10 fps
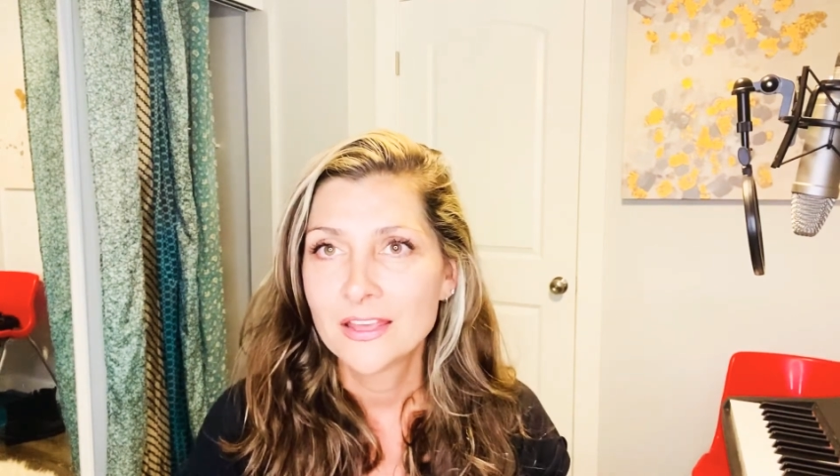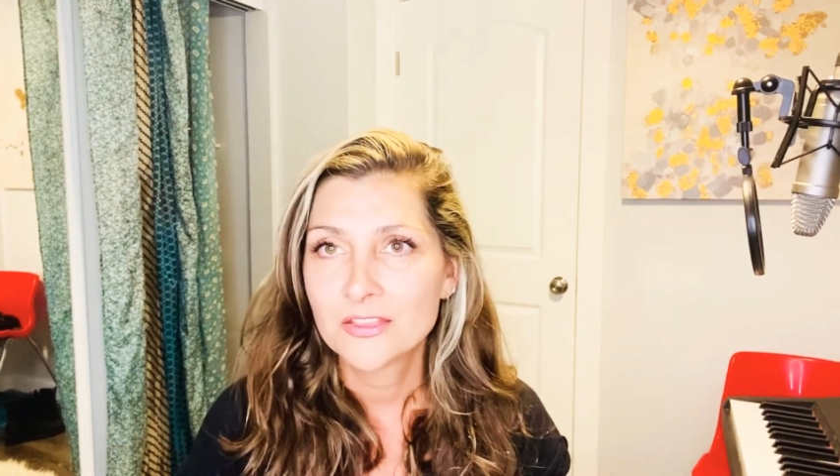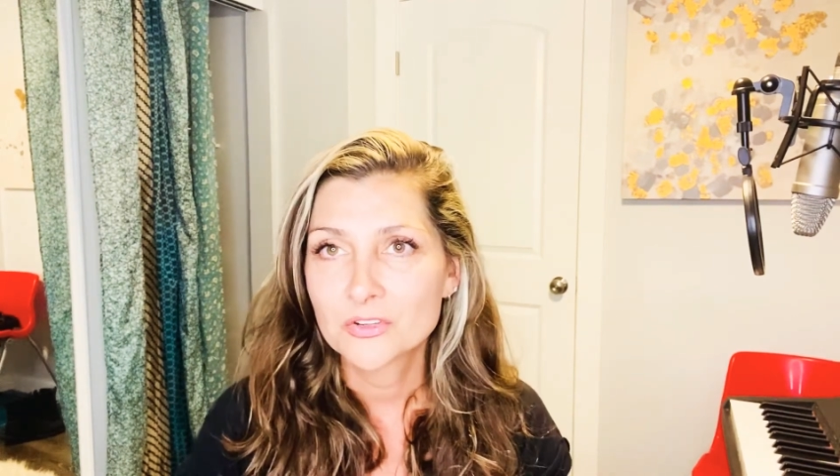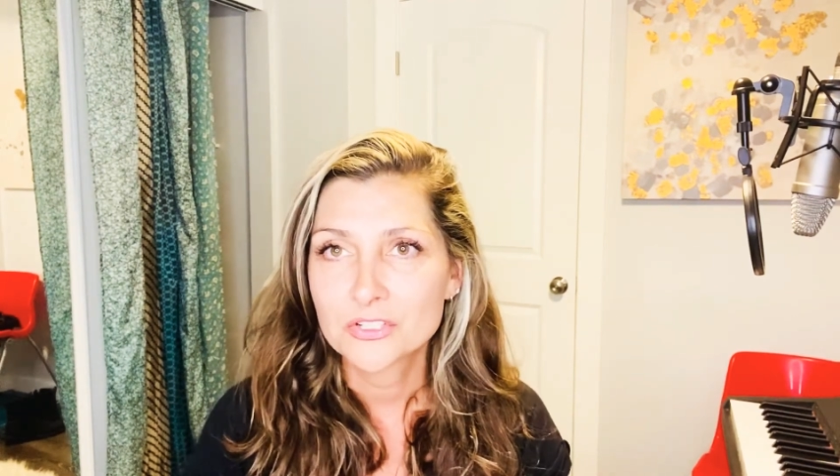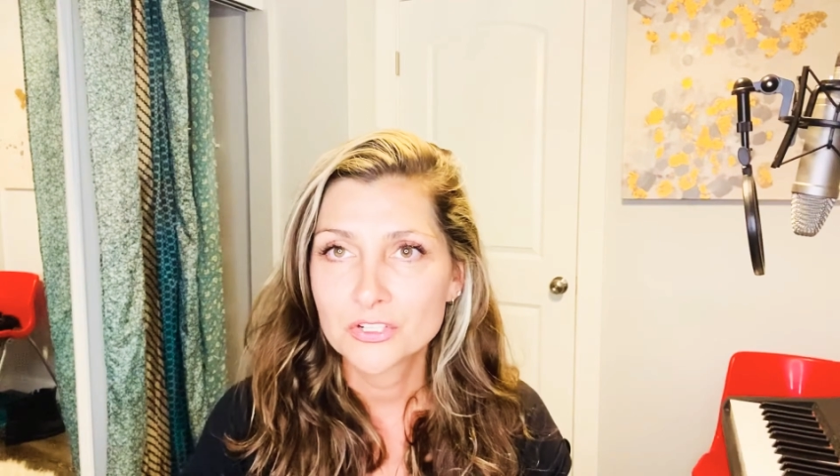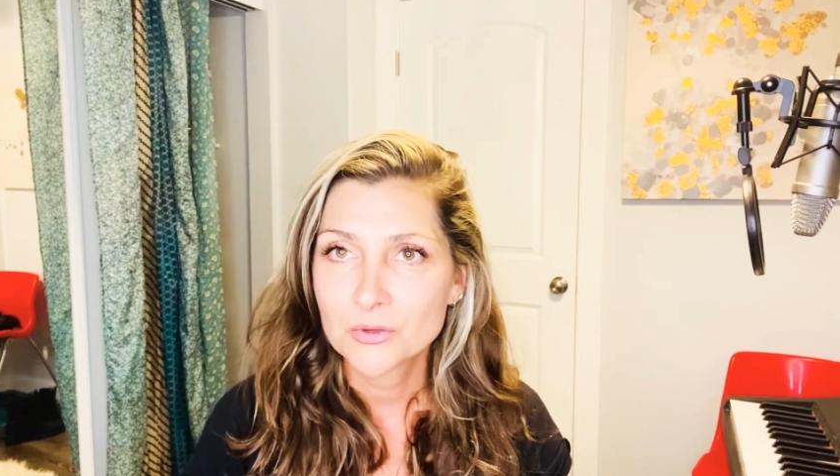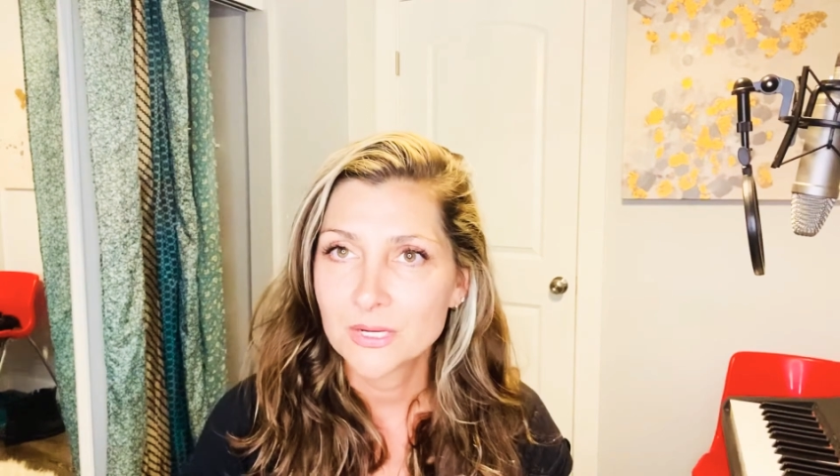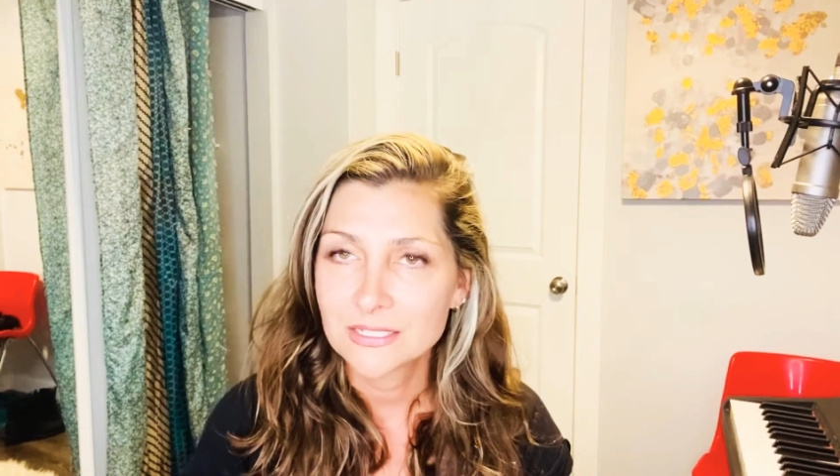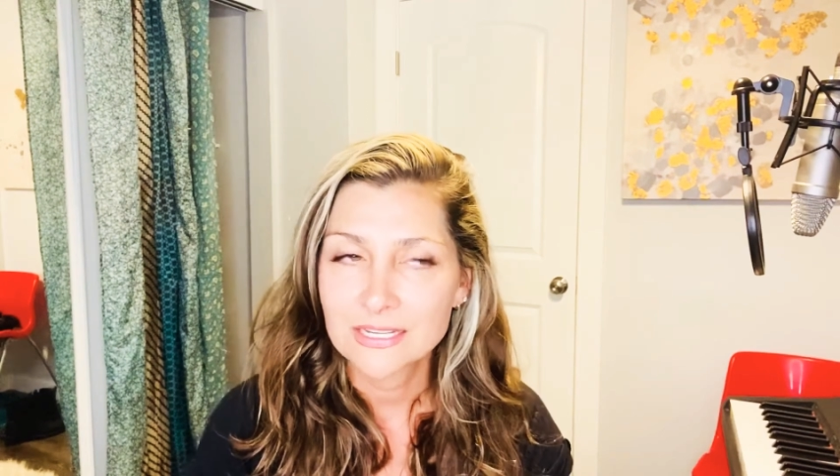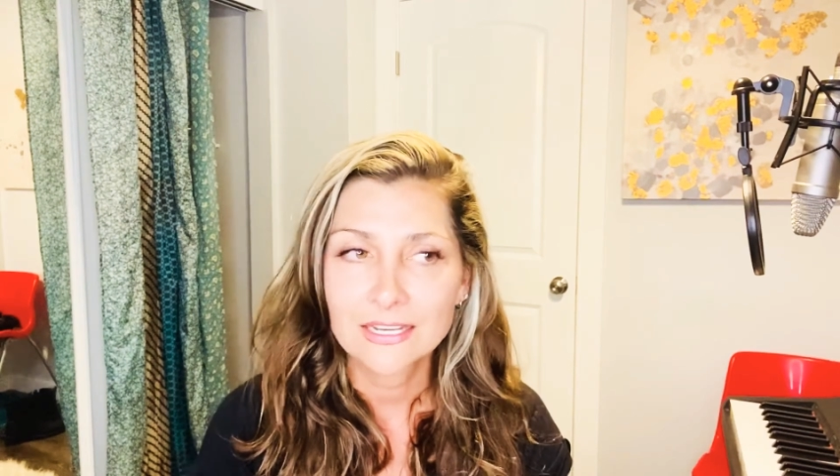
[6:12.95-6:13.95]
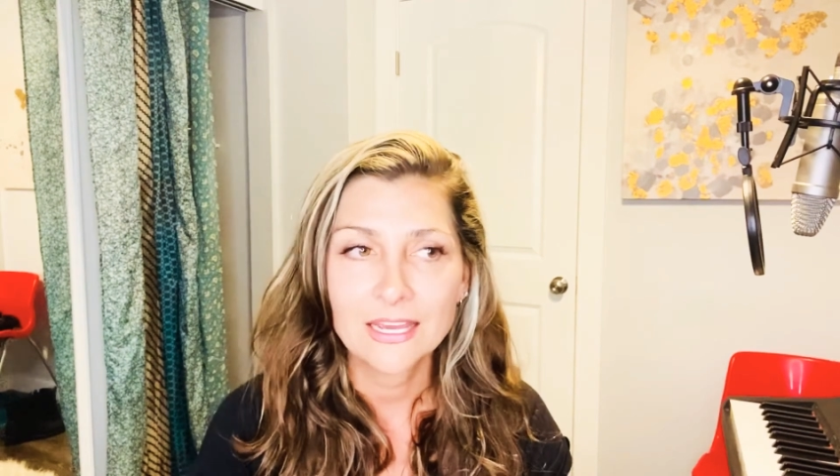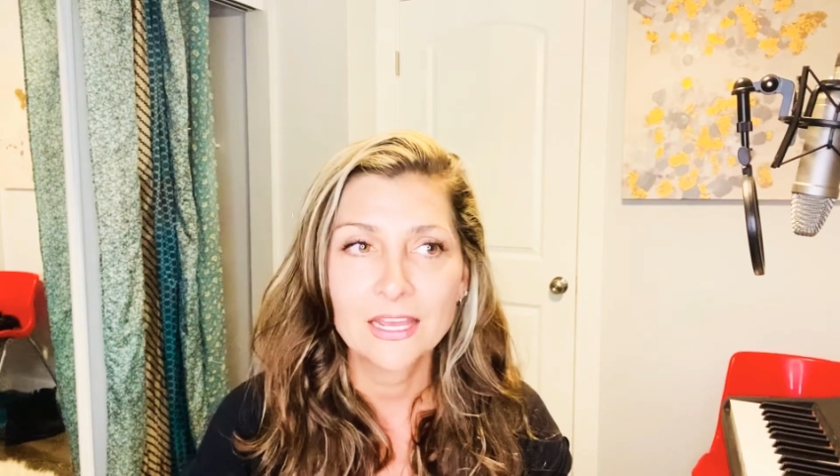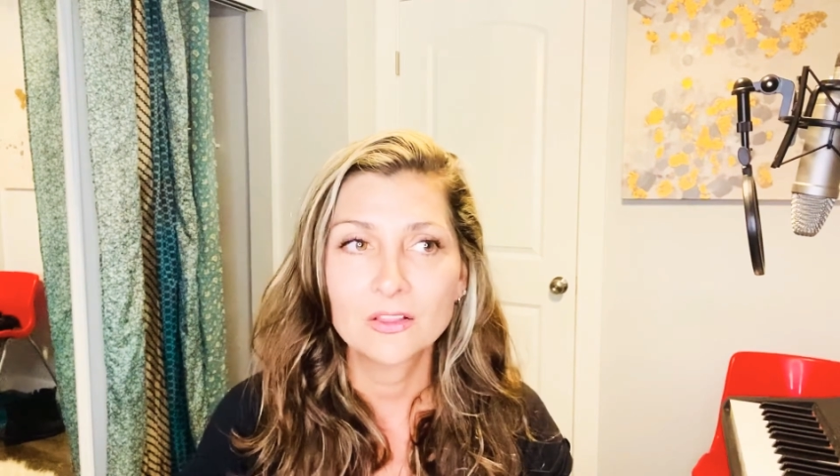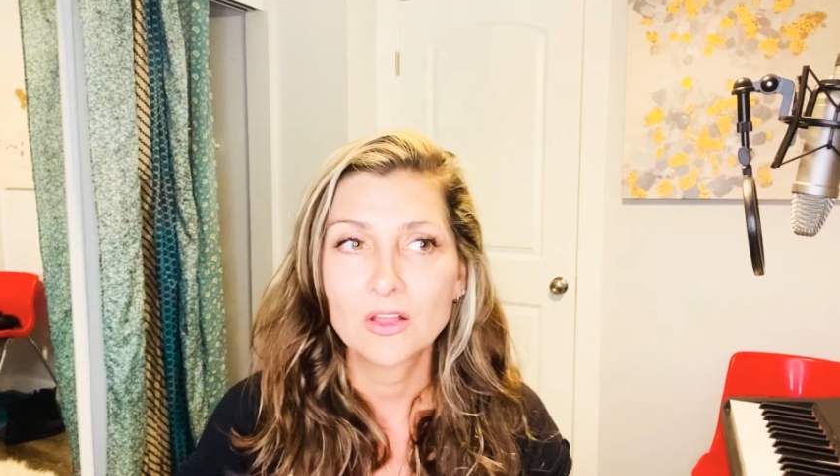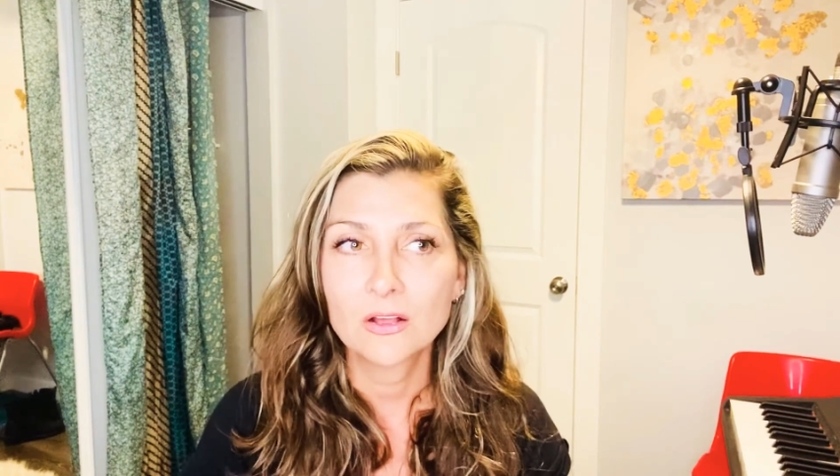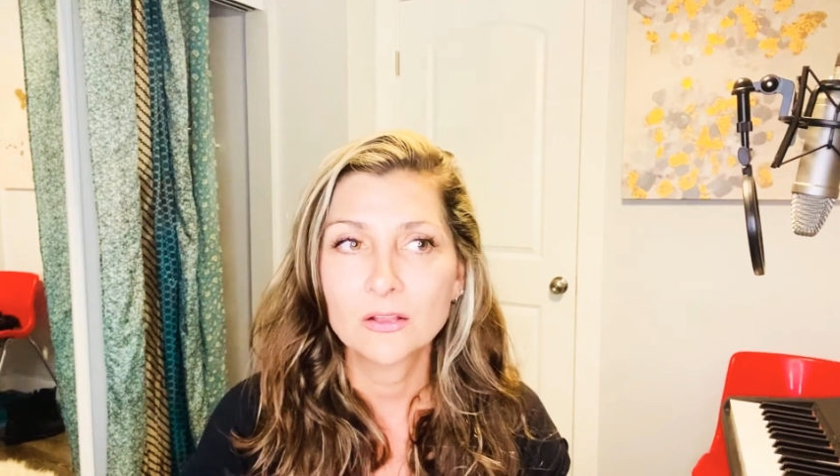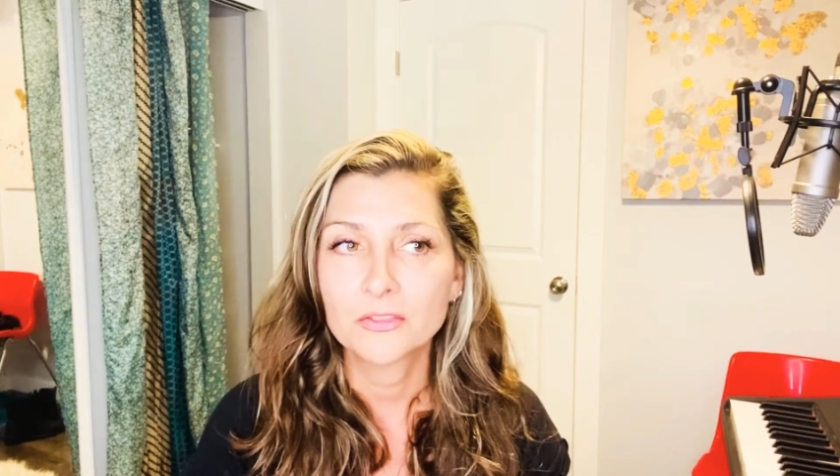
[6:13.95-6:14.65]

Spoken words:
there's a new anti-gang law,